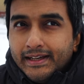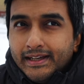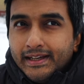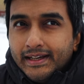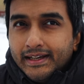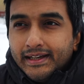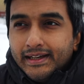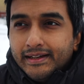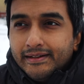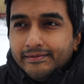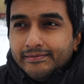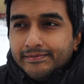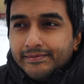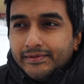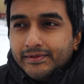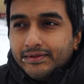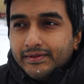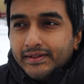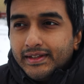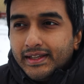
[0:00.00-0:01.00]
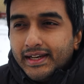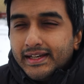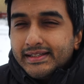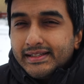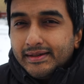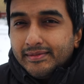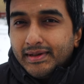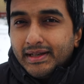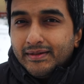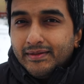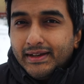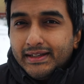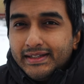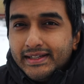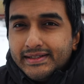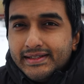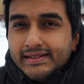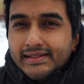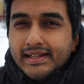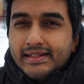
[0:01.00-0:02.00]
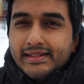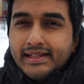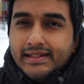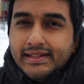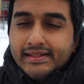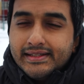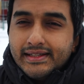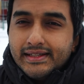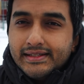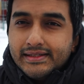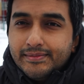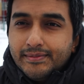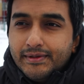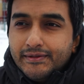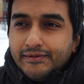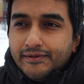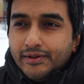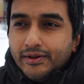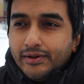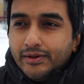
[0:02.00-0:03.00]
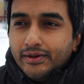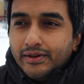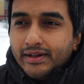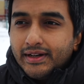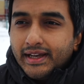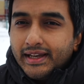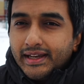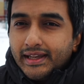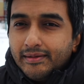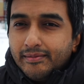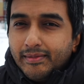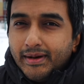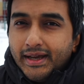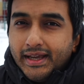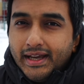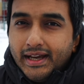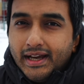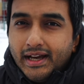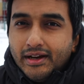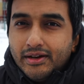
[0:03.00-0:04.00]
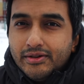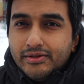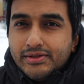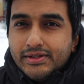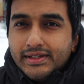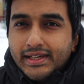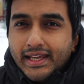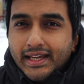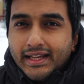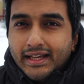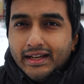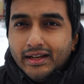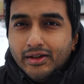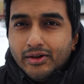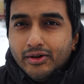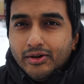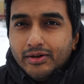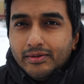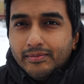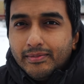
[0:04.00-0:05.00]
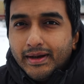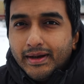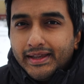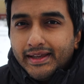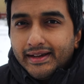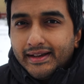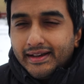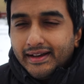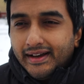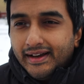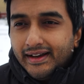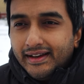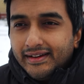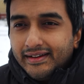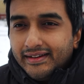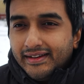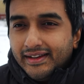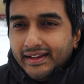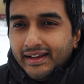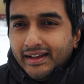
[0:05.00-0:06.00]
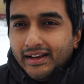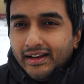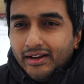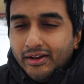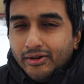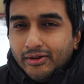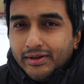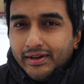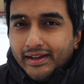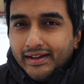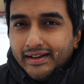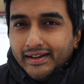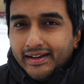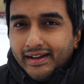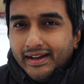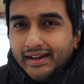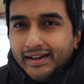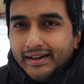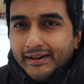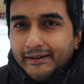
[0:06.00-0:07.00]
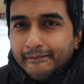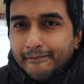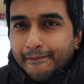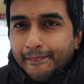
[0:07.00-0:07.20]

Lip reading: There are some advantages, as I discussed before. I can buy a house, take a loan, a car, loan a car.